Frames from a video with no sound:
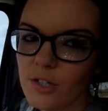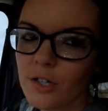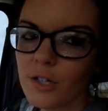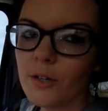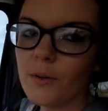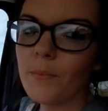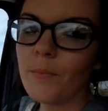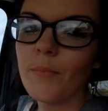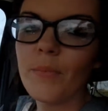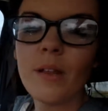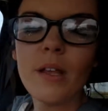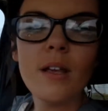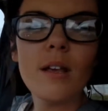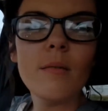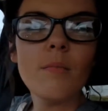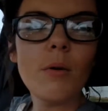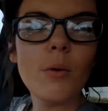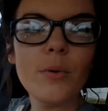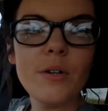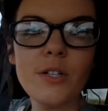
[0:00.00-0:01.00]
do.
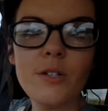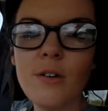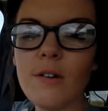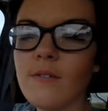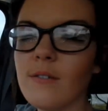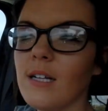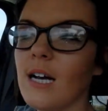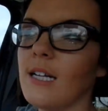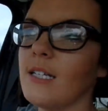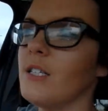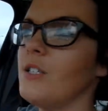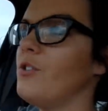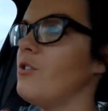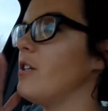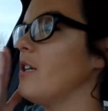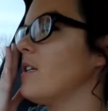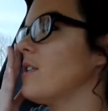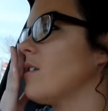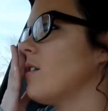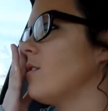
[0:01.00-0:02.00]
But we do have a lot to
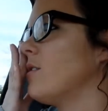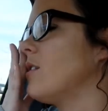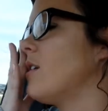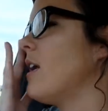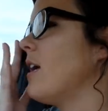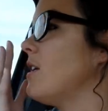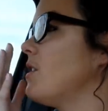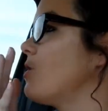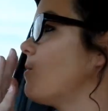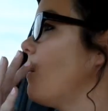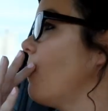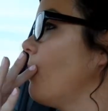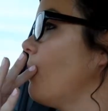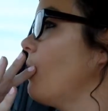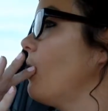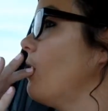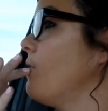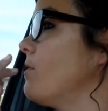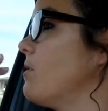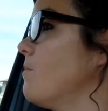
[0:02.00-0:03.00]
drink still tonight, so maybe
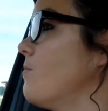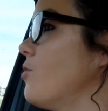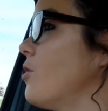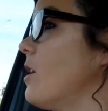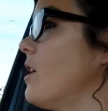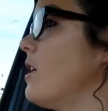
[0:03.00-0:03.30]
we'll have some